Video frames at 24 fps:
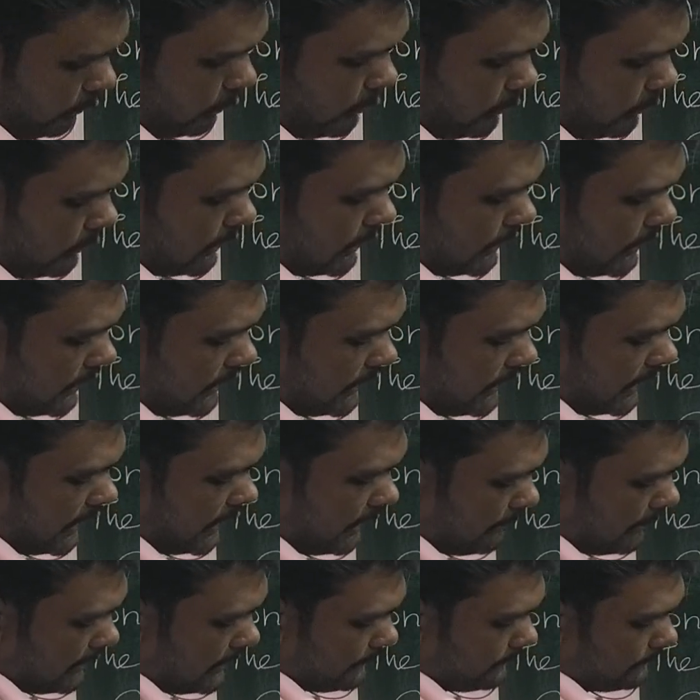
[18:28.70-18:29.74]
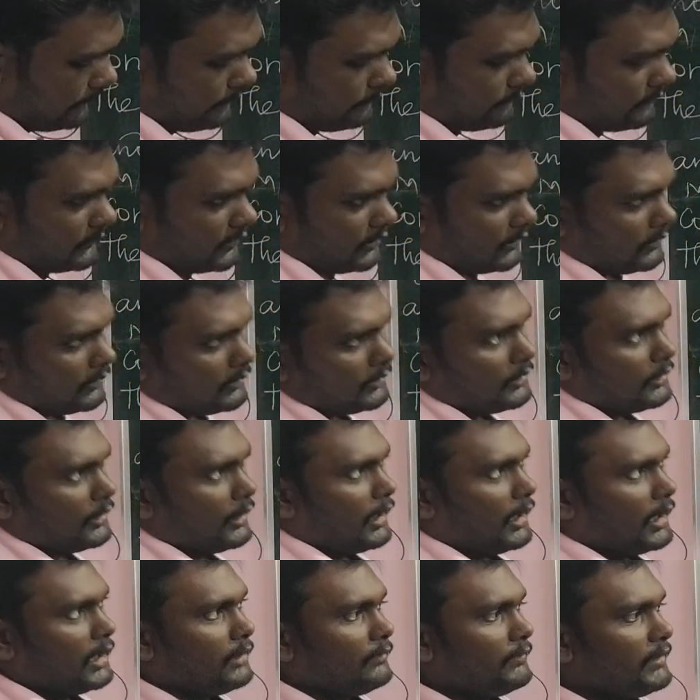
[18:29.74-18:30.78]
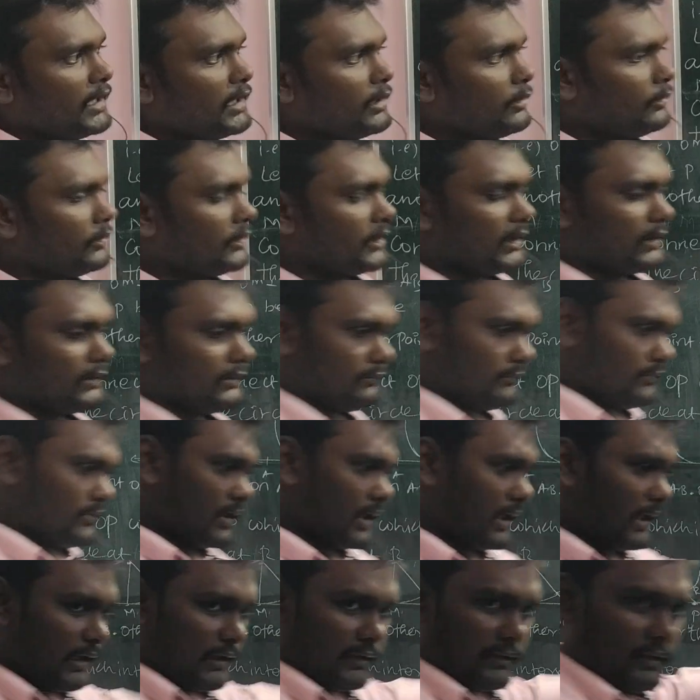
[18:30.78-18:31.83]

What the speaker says: O and AB, and we know that, so I